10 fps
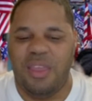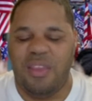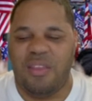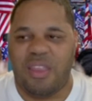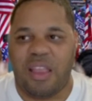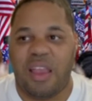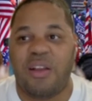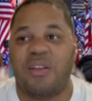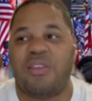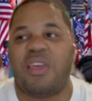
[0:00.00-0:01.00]
that they're
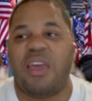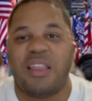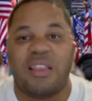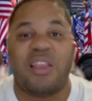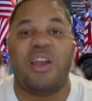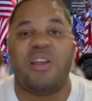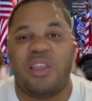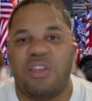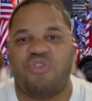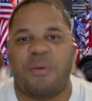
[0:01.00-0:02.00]
saying that they these
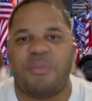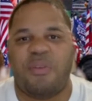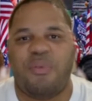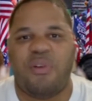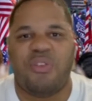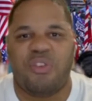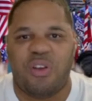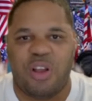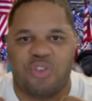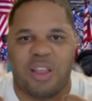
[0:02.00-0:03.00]
Trump supporters are going to
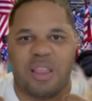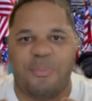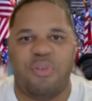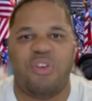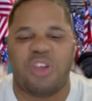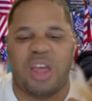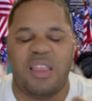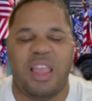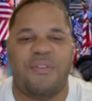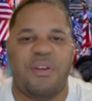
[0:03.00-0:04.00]
try to push
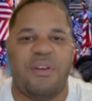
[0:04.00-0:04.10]
another